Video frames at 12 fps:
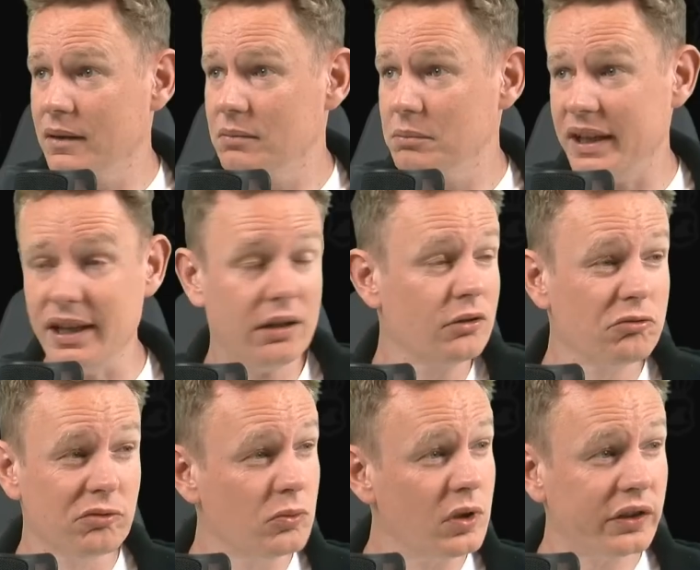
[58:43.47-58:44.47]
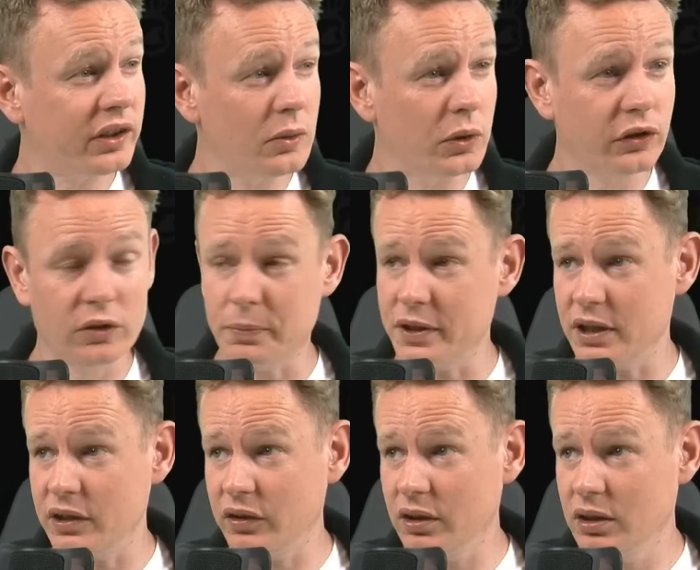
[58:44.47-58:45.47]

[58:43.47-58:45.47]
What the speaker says: But yeah, Warsaw was super nice.